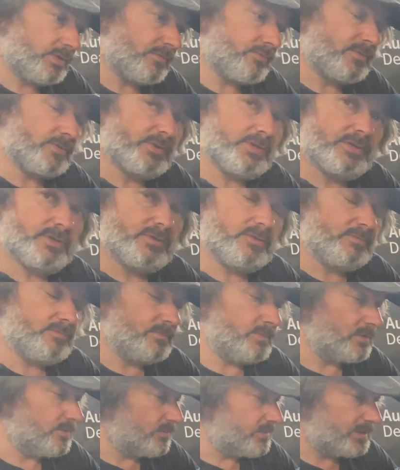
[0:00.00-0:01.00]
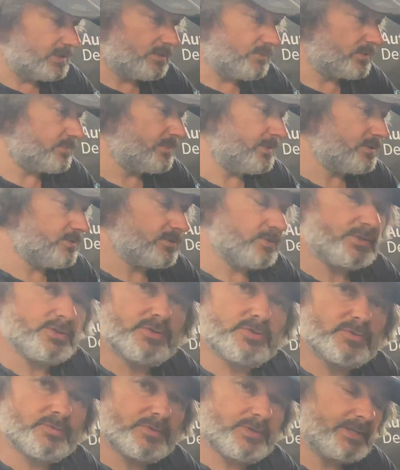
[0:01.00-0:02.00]
it through you know, we'll take loads of pictures,
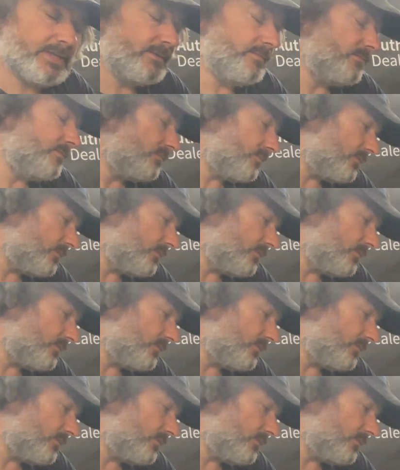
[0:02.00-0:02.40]
usual thing,